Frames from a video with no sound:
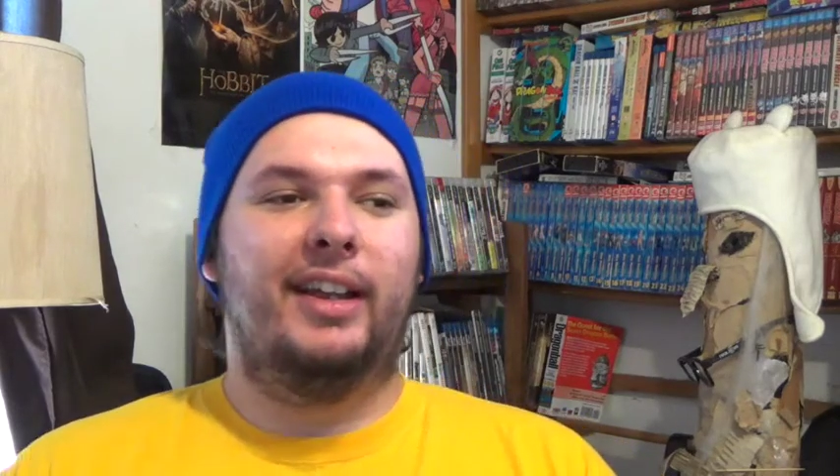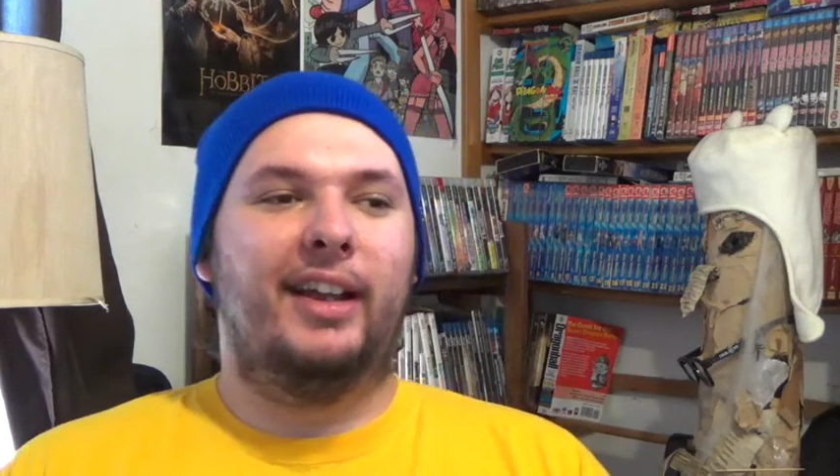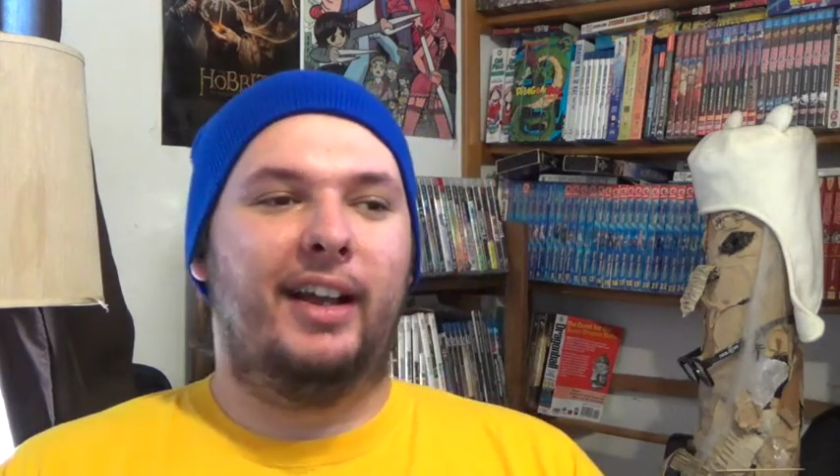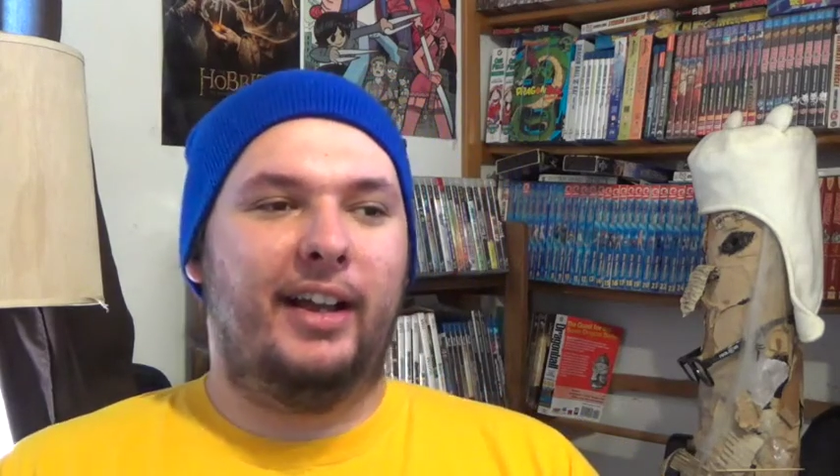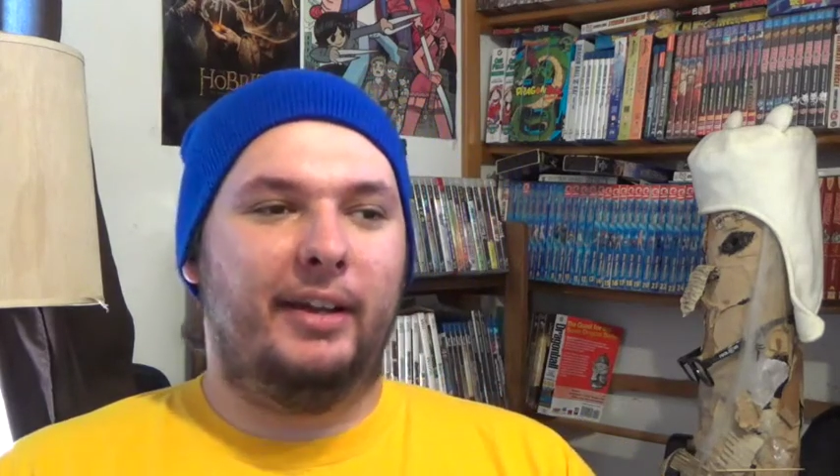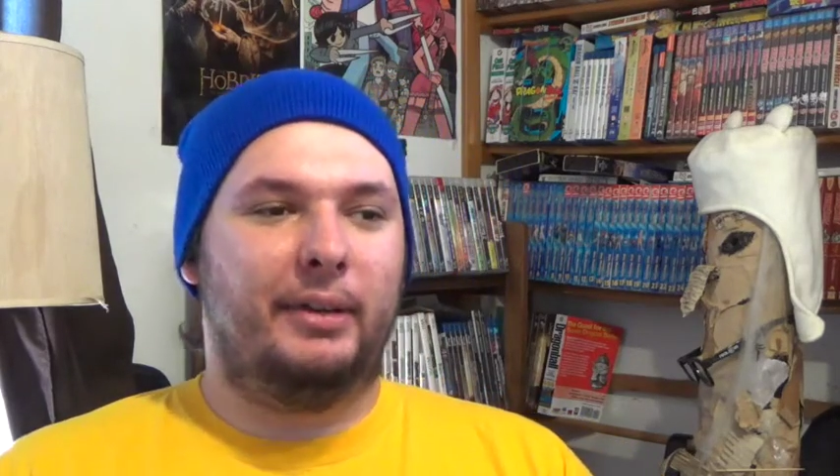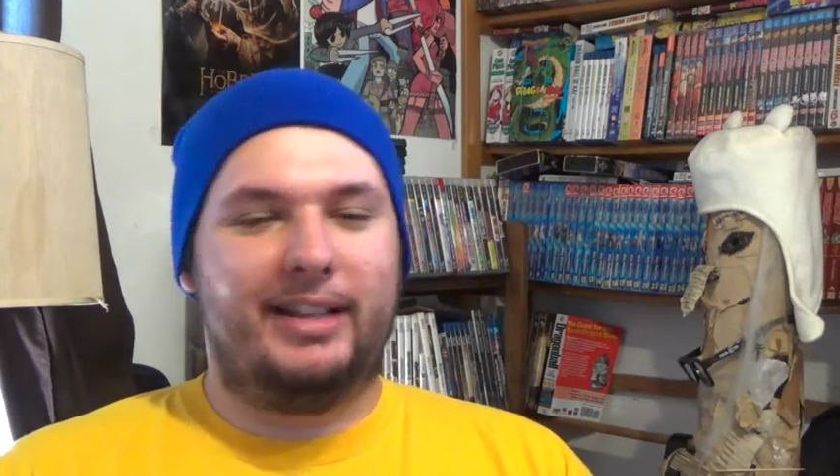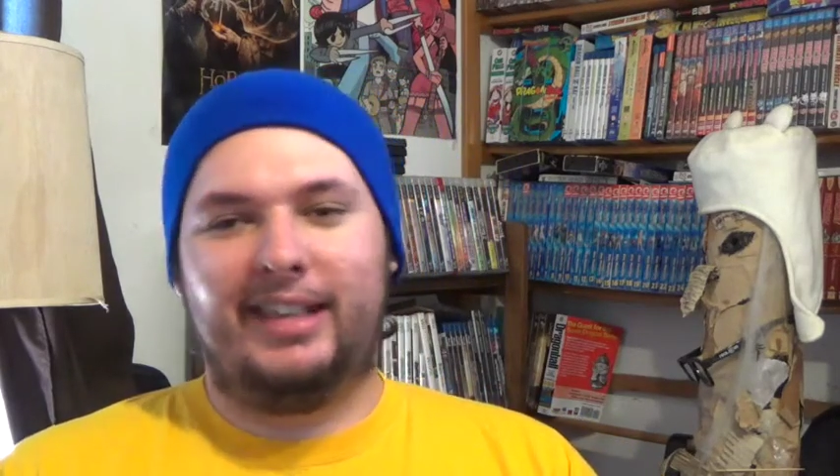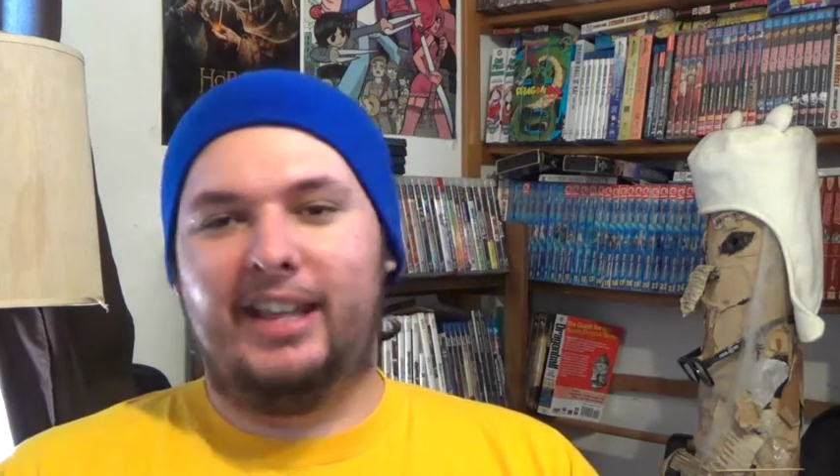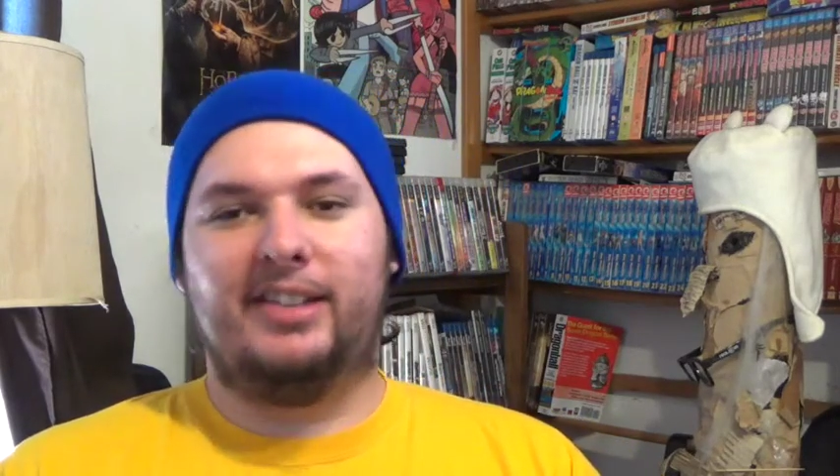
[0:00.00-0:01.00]
Uh, well,
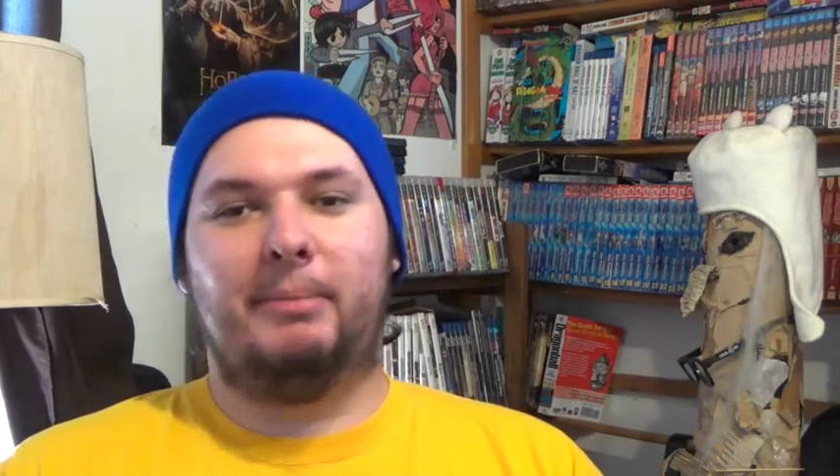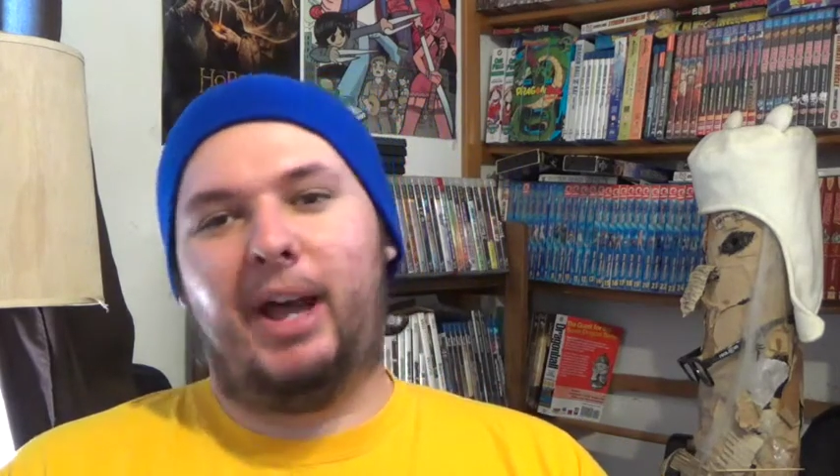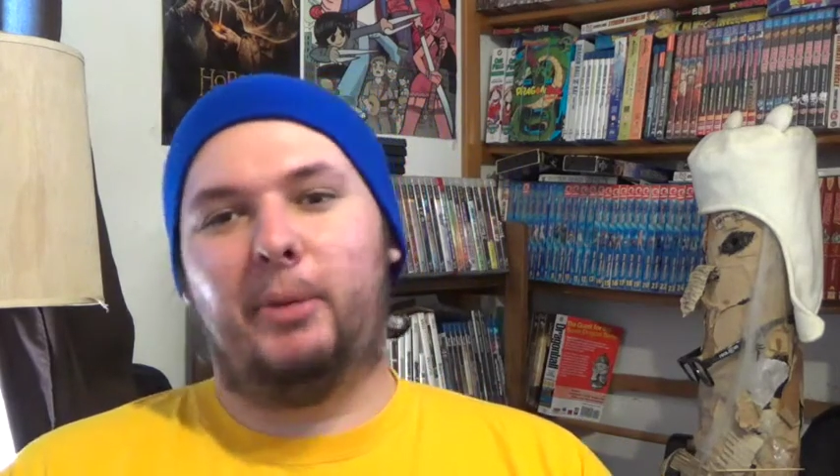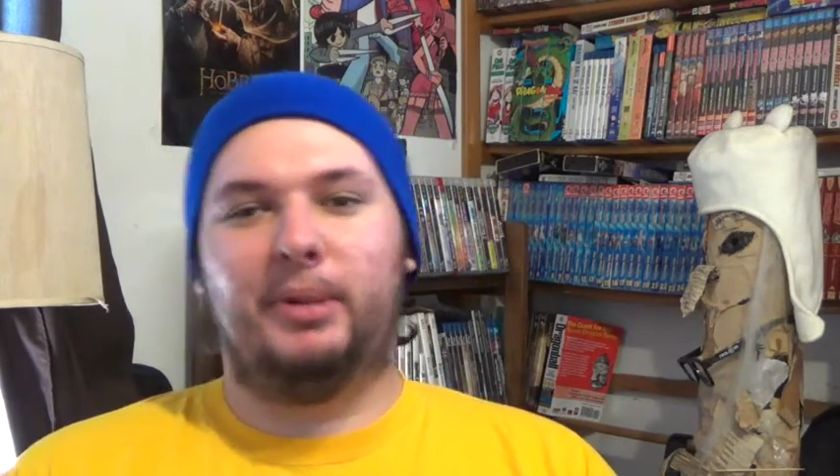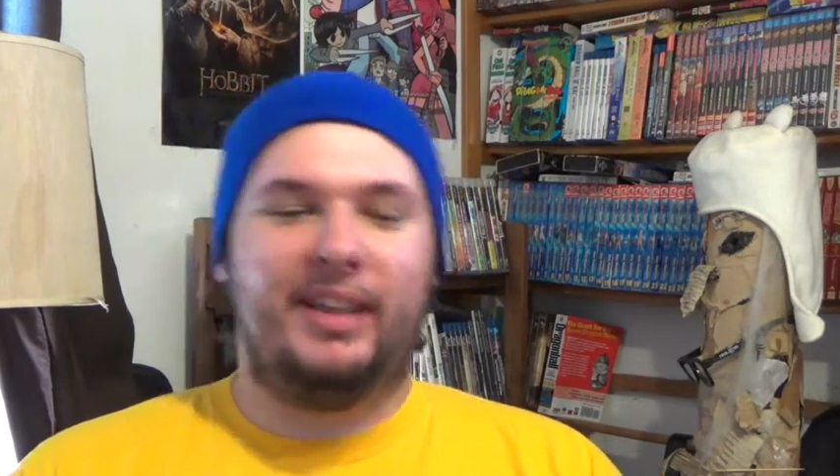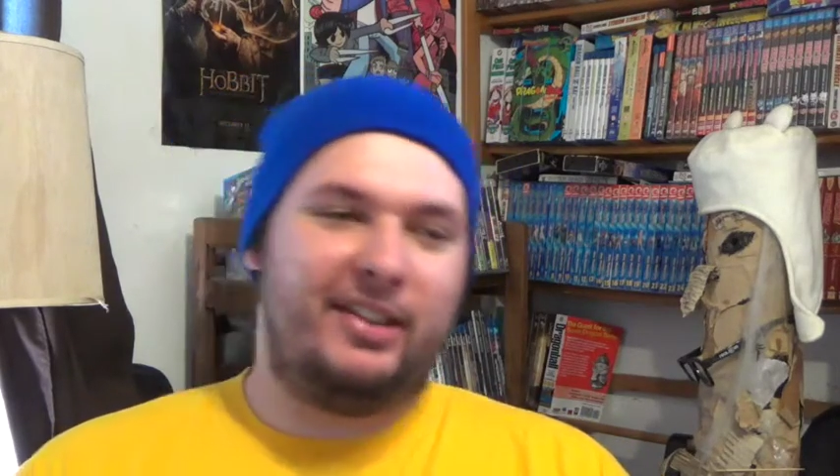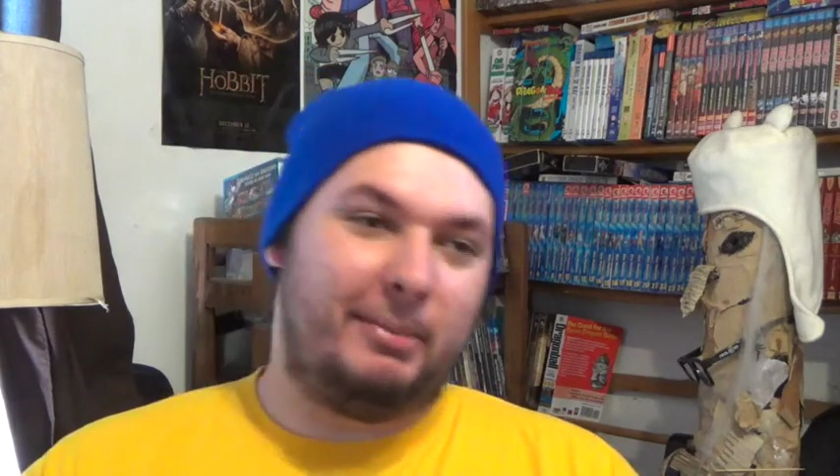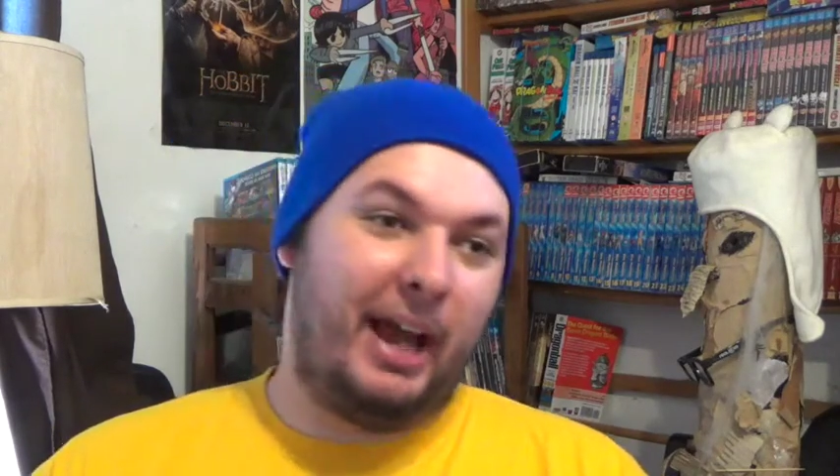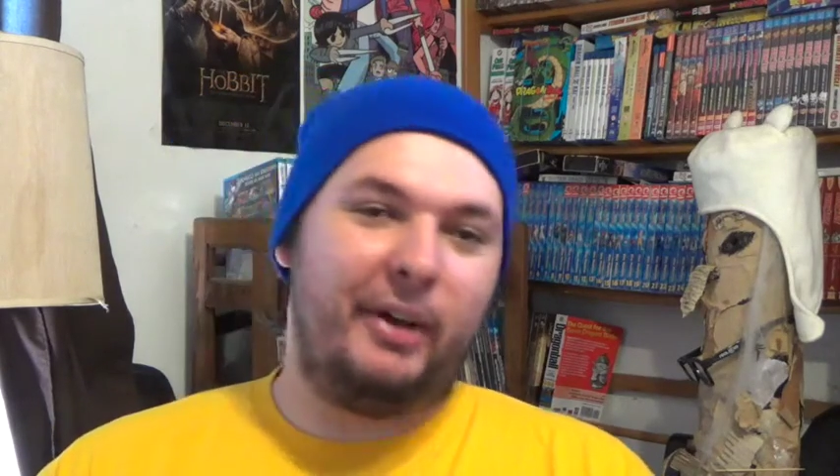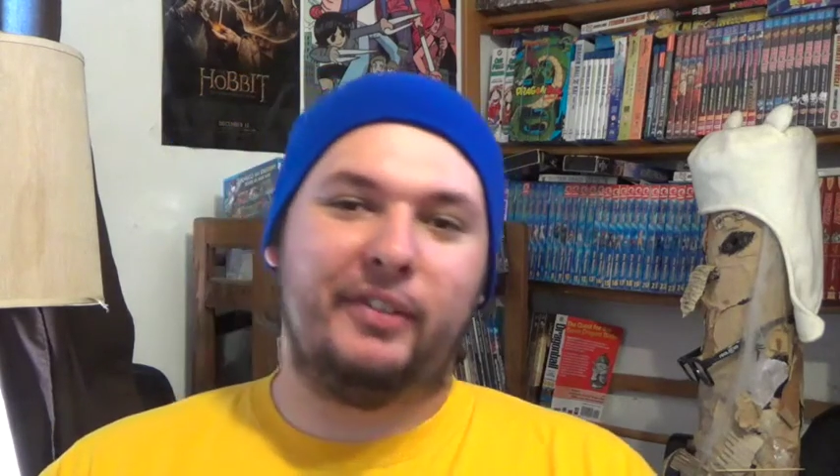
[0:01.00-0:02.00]
not takes him out, but takes
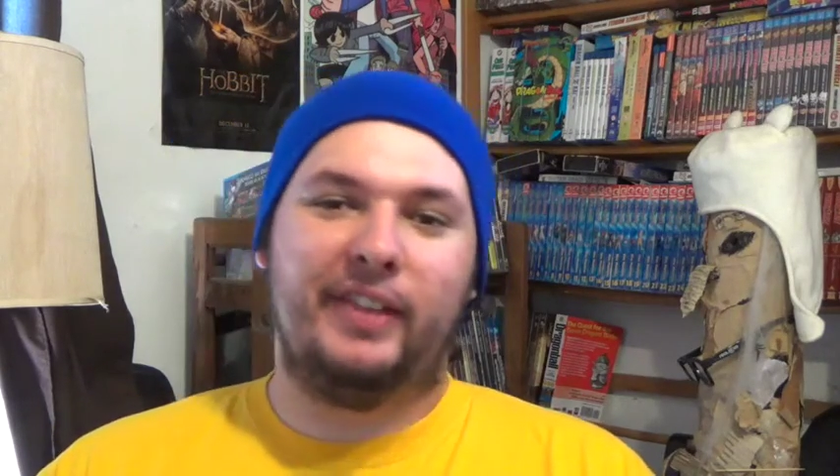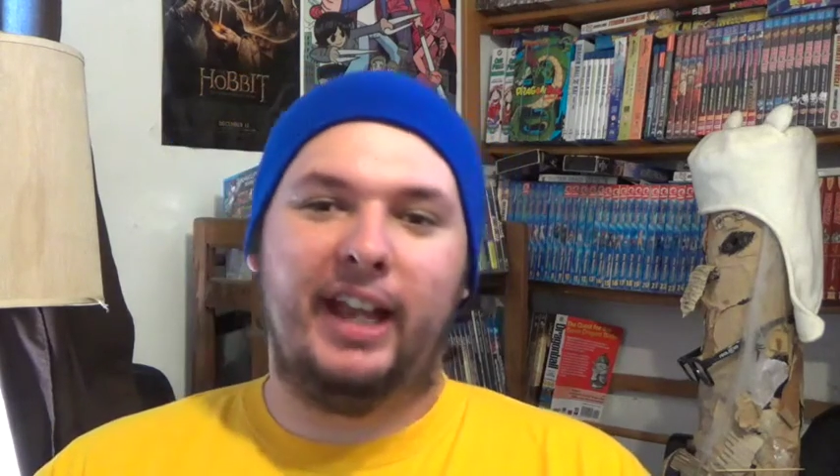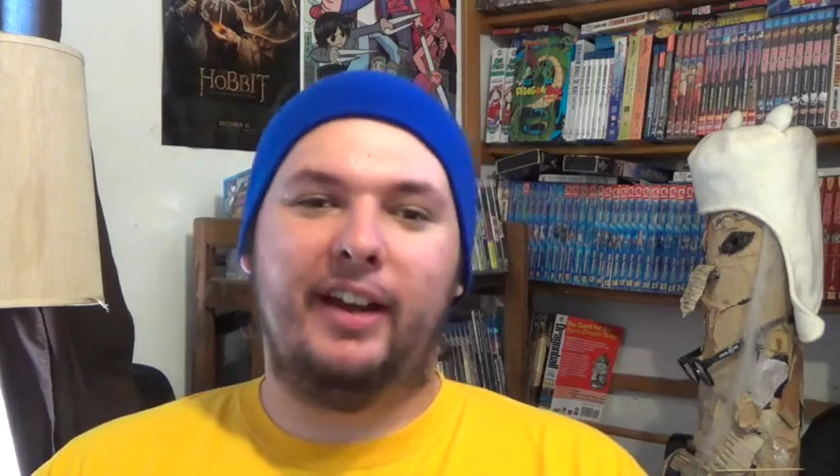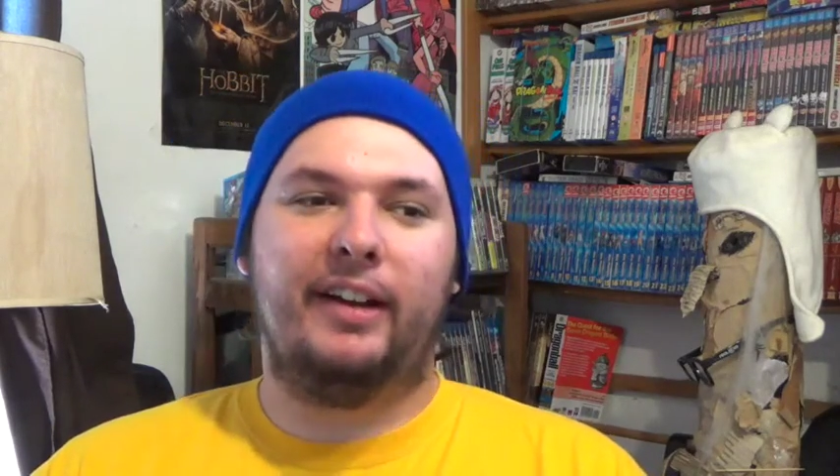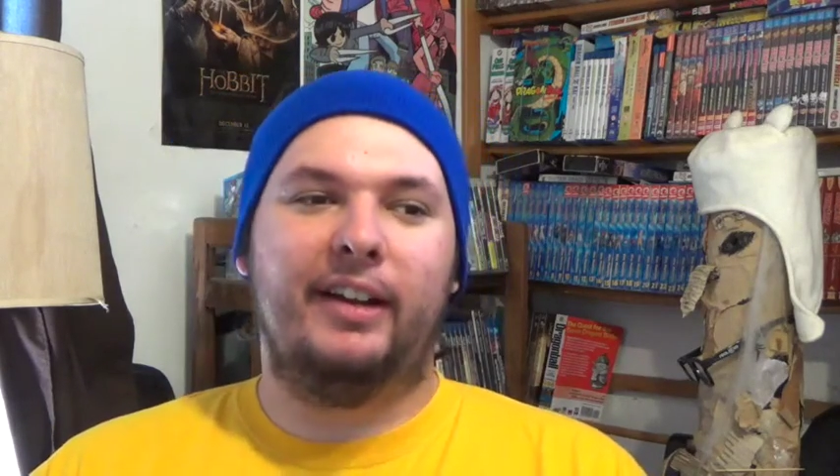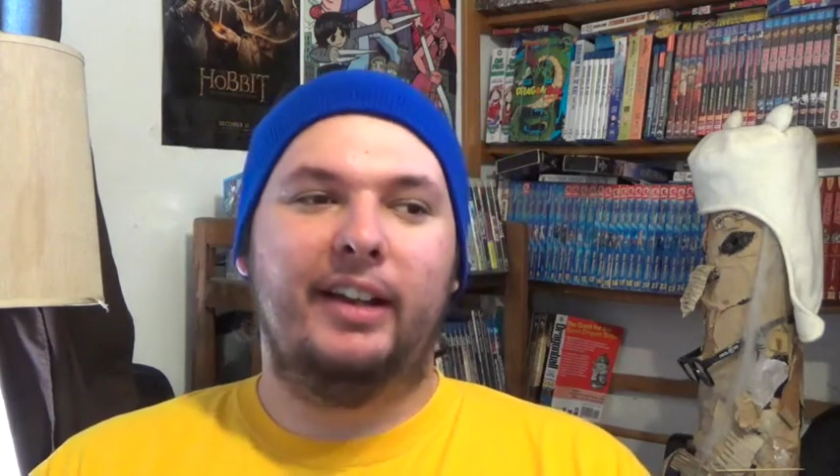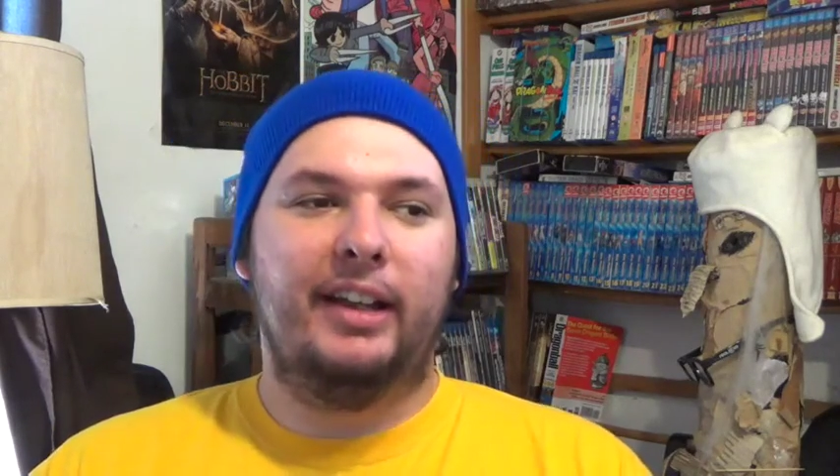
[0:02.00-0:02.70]
him out of there.